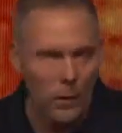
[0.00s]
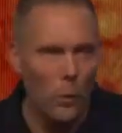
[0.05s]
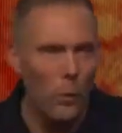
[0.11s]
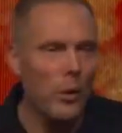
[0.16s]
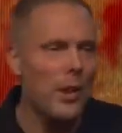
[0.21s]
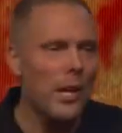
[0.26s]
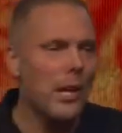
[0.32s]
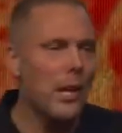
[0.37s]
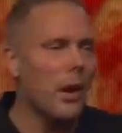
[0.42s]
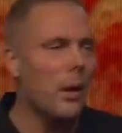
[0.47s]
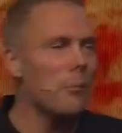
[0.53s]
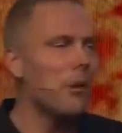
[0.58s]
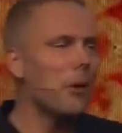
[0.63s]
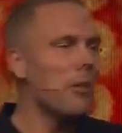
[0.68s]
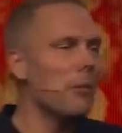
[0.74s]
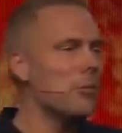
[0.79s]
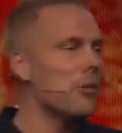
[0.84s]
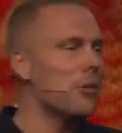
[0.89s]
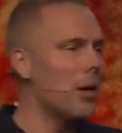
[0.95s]
where they come
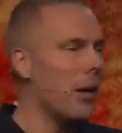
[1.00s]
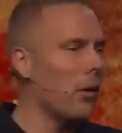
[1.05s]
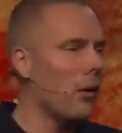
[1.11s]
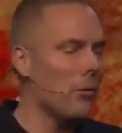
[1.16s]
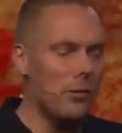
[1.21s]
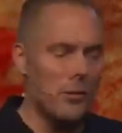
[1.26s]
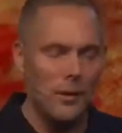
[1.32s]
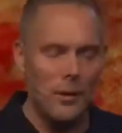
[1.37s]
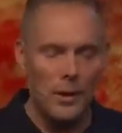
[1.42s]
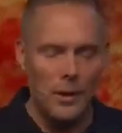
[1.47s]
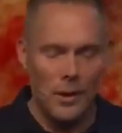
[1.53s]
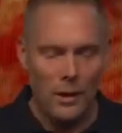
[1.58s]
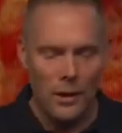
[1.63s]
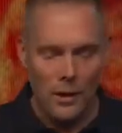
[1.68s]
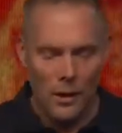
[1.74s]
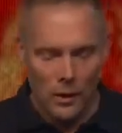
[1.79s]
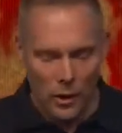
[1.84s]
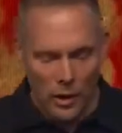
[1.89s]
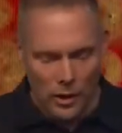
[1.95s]
to themselves.
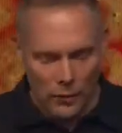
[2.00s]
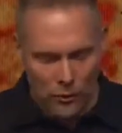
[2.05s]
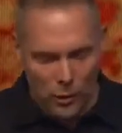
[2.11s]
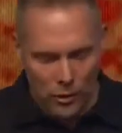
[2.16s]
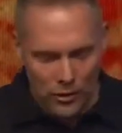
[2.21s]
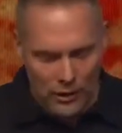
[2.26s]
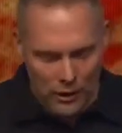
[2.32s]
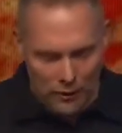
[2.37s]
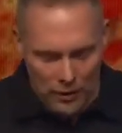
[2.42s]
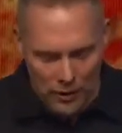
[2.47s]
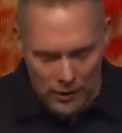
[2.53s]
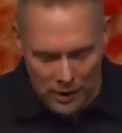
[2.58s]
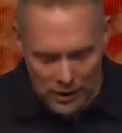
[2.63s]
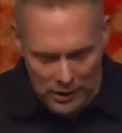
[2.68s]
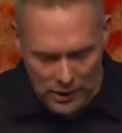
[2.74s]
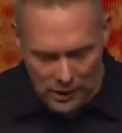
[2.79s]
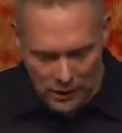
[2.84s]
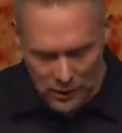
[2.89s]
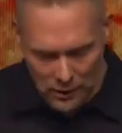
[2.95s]
Look at verse
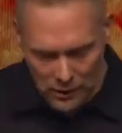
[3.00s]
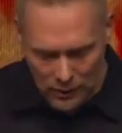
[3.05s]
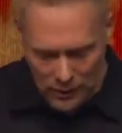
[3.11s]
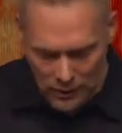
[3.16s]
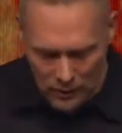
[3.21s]
17.